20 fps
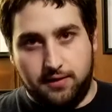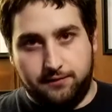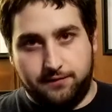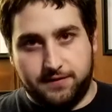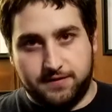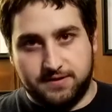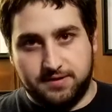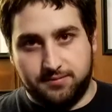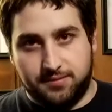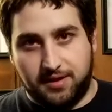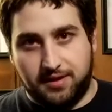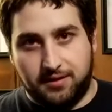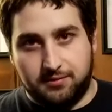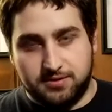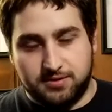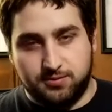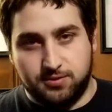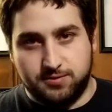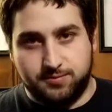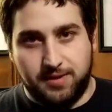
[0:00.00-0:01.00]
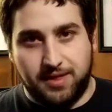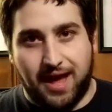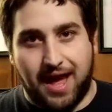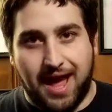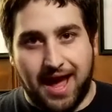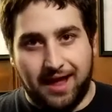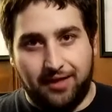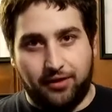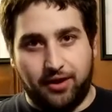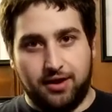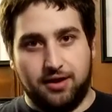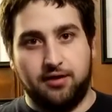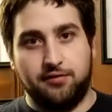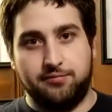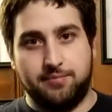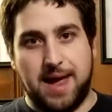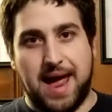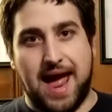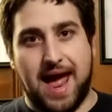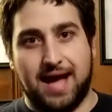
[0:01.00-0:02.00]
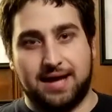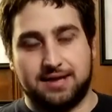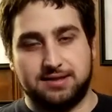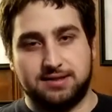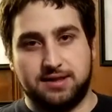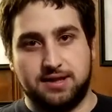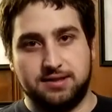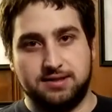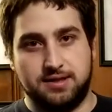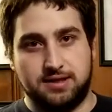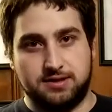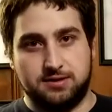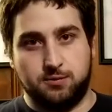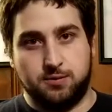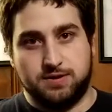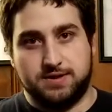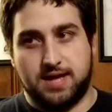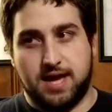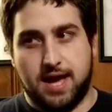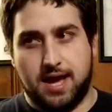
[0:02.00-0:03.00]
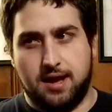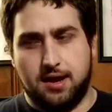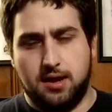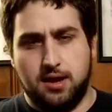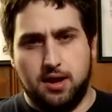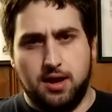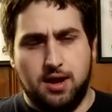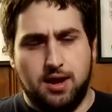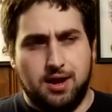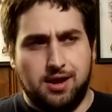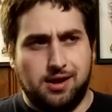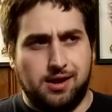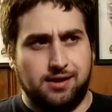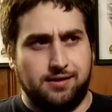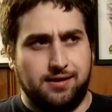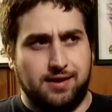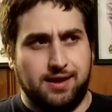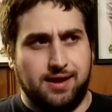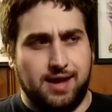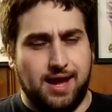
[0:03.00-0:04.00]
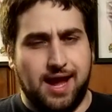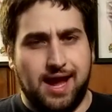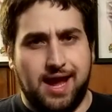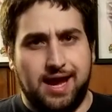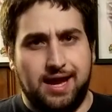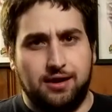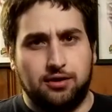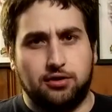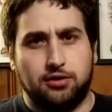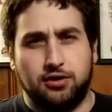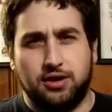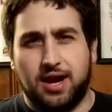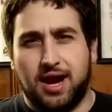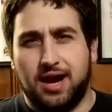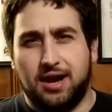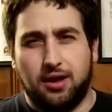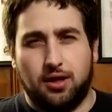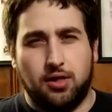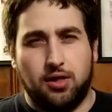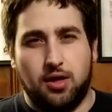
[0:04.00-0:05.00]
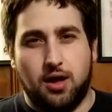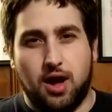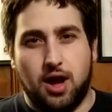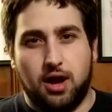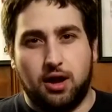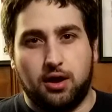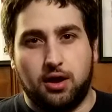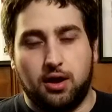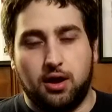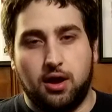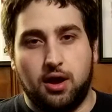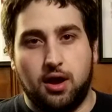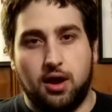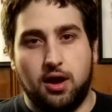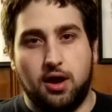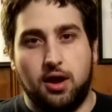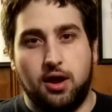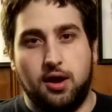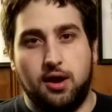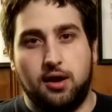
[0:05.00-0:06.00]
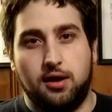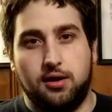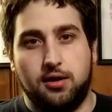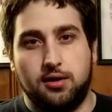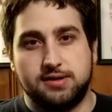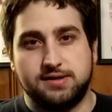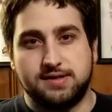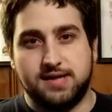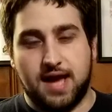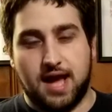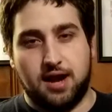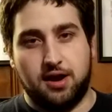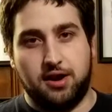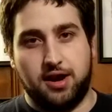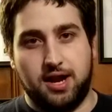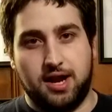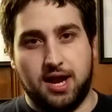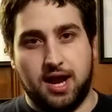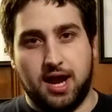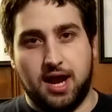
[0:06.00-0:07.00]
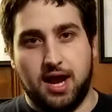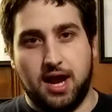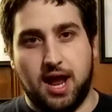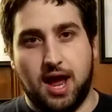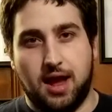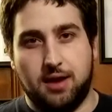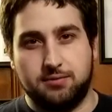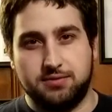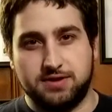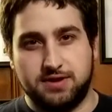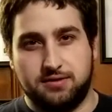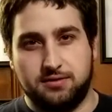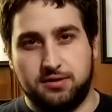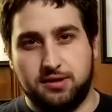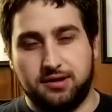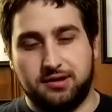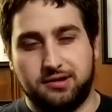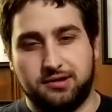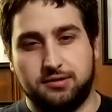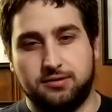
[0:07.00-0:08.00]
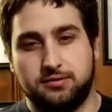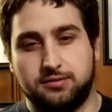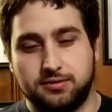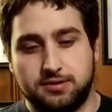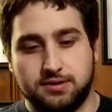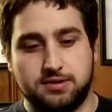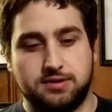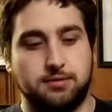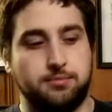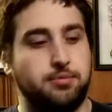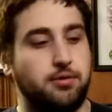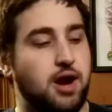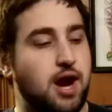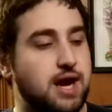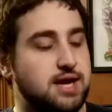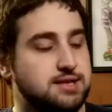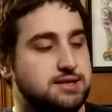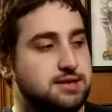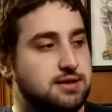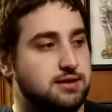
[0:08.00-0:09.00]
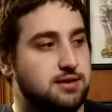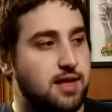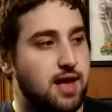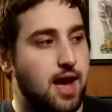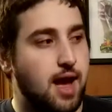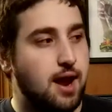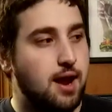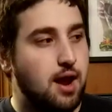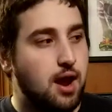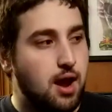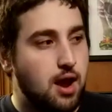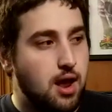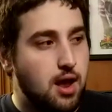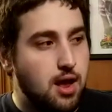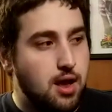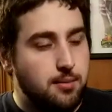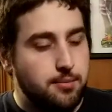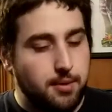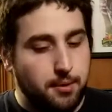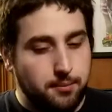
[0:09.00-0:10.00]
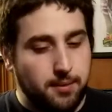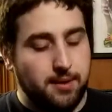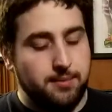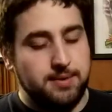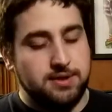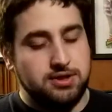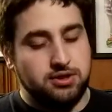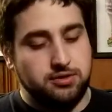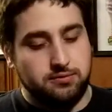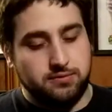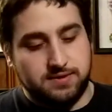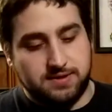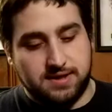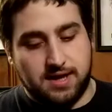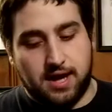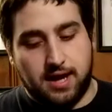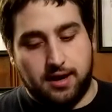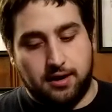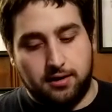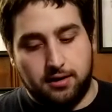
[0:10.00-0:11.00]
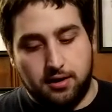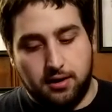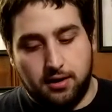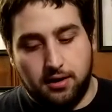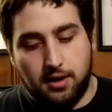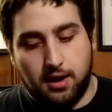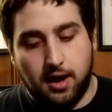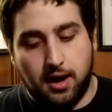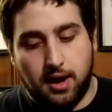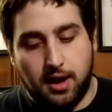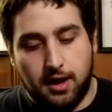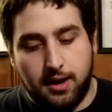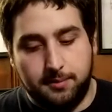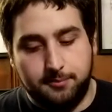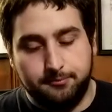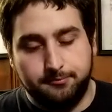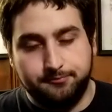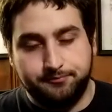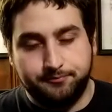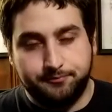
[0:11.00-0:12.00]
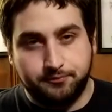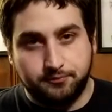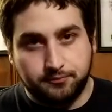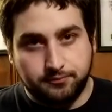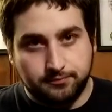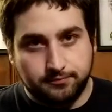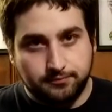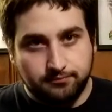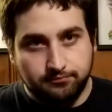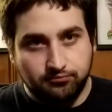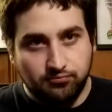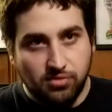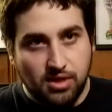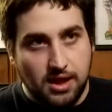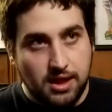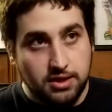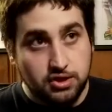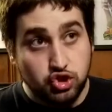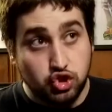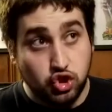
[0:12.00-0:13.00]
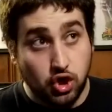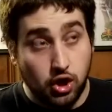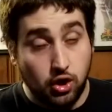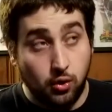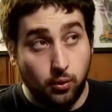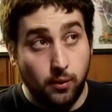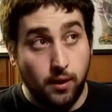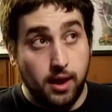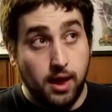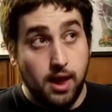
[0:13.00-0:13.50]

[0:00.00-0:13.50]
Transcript: for something that was supposed to be the highlight of PAX, because this was at, I think, eight or nine o'clock, on Saturday night, I was a little surprised at that, but maybe she was tired. Um, so